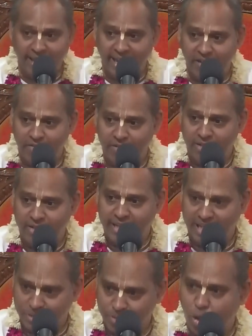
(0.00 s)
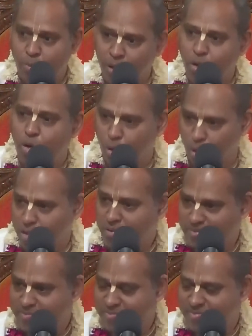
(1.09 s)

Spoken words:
we have is proper or not.